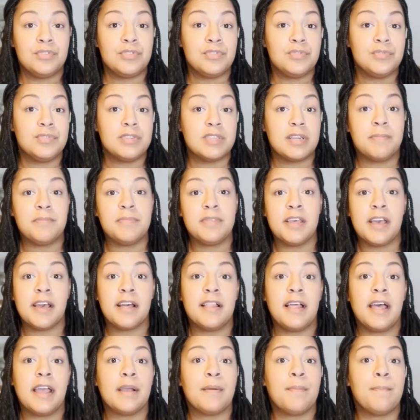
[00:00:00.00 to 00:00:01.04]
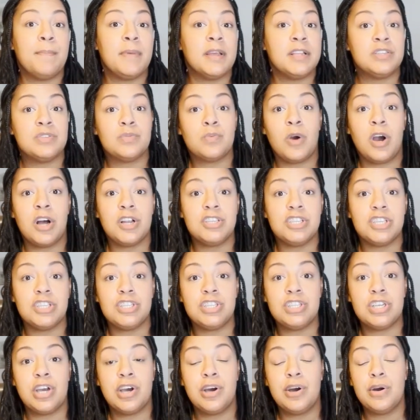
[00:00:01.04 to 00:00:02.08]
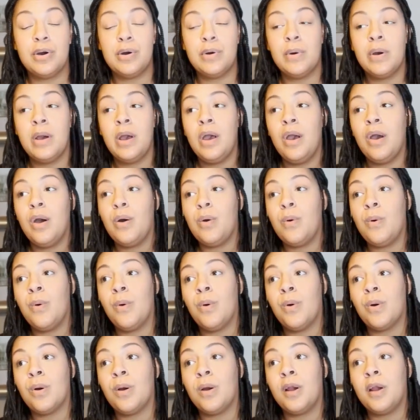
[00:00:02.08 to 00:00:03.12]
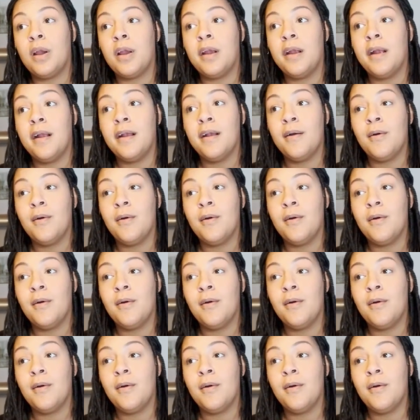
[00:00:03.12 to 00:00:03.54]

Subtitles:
do something like binge watch a show or